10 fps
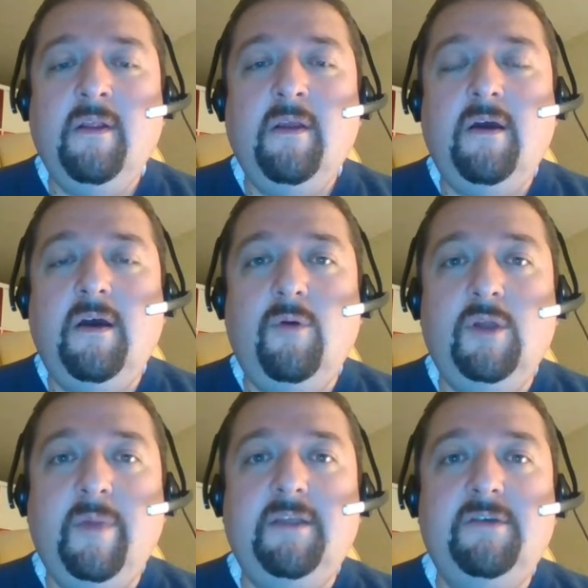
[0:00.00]

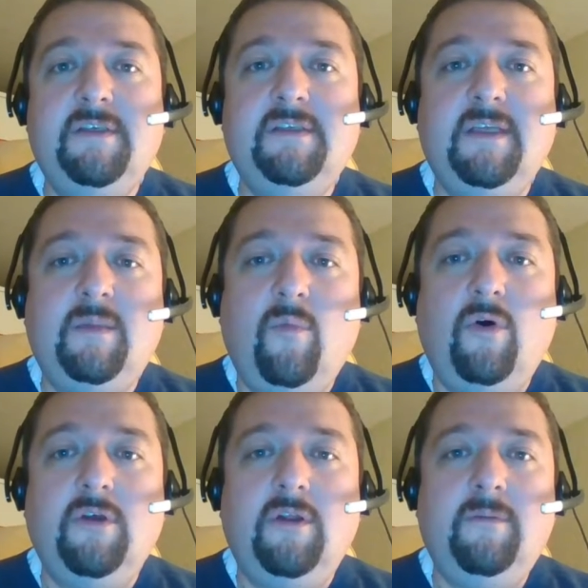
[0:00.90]
What matters is that
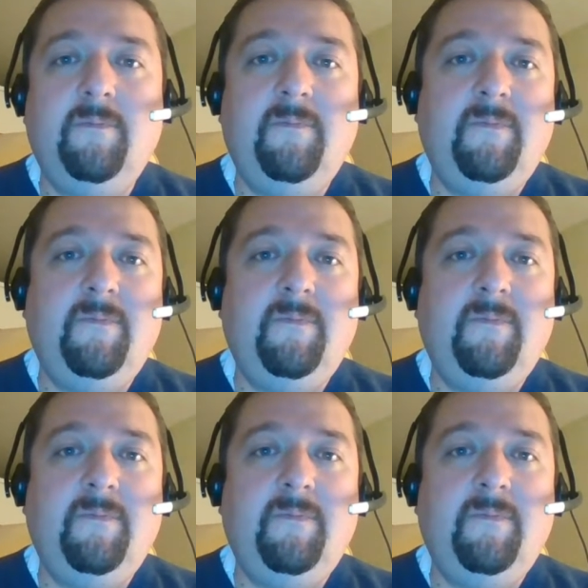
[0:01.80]
model